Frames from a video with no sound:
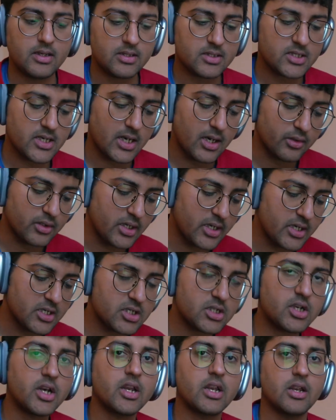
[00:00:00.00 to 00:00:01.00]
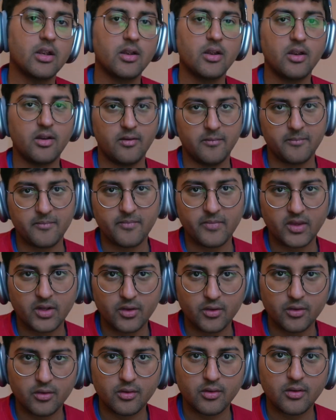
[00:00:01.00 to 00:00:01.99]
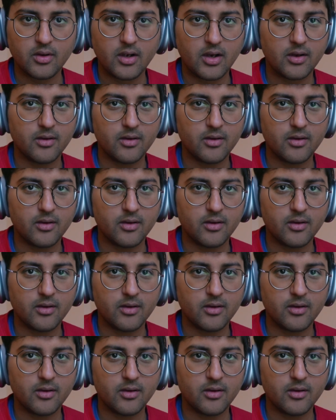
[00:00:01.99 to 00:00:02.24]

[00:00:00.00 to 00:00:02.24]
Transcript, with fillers: Check out the history you know